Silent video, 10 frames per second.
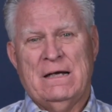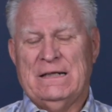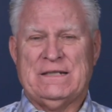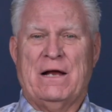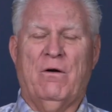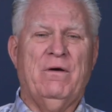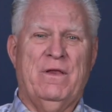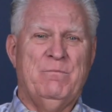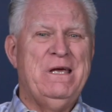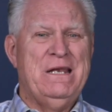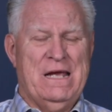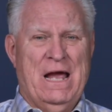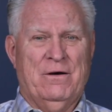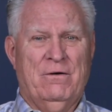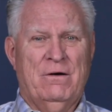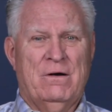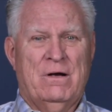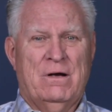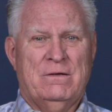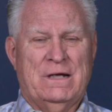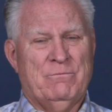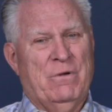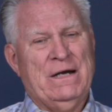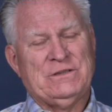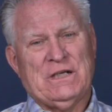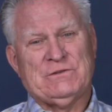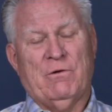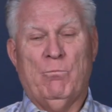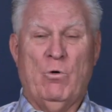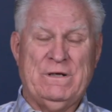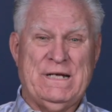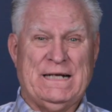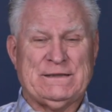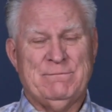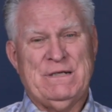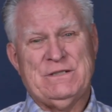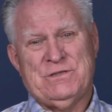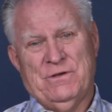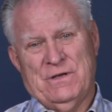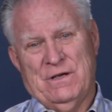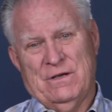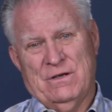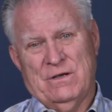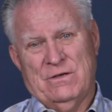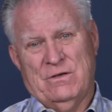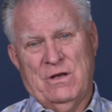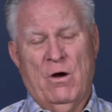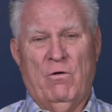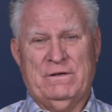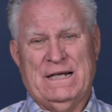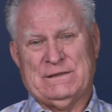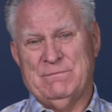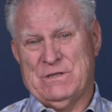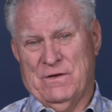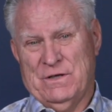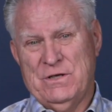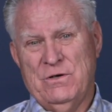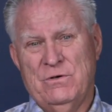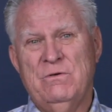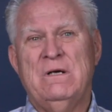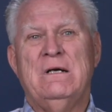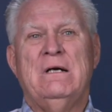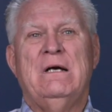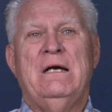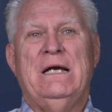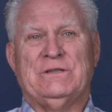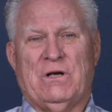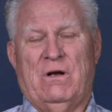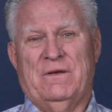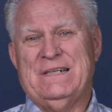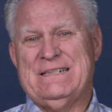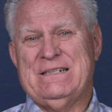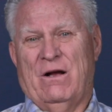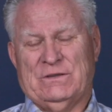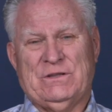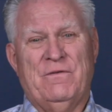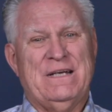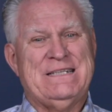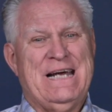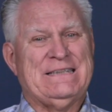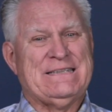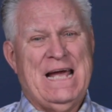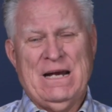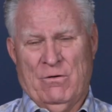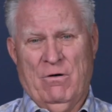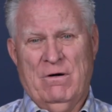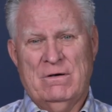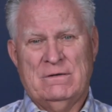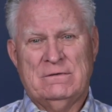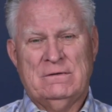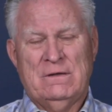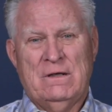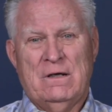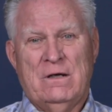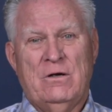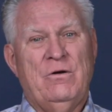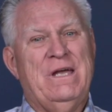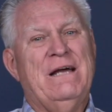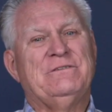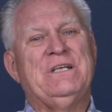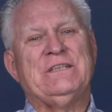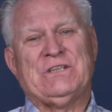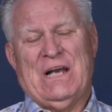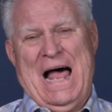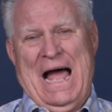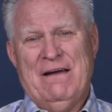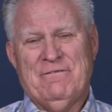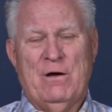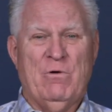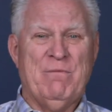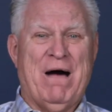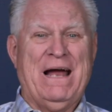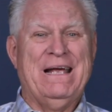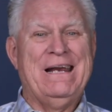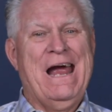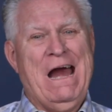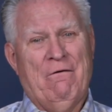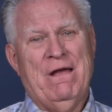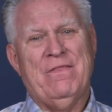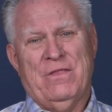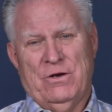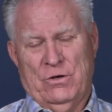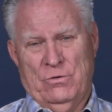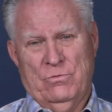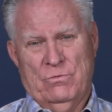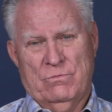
He's not only the mediator that brings us from one testament to the Old Testament to the New. He is all that, also the testator who gives his life that we might inherit the new.